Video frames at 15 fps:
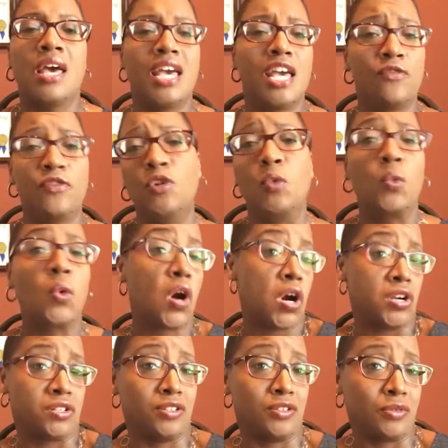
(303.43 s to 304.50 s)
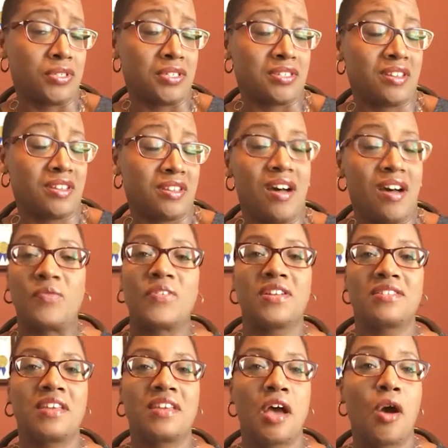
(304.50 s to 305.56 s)
"If you were to do this
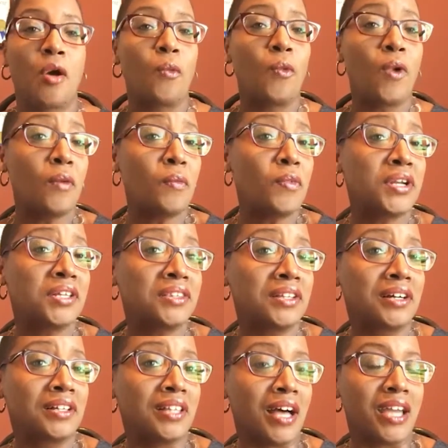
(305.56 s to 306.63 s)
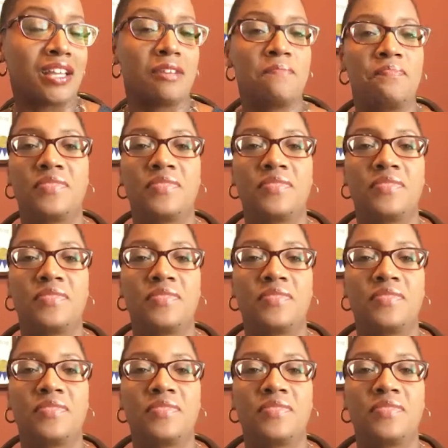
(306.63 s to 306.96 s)
conference, what would it look like?"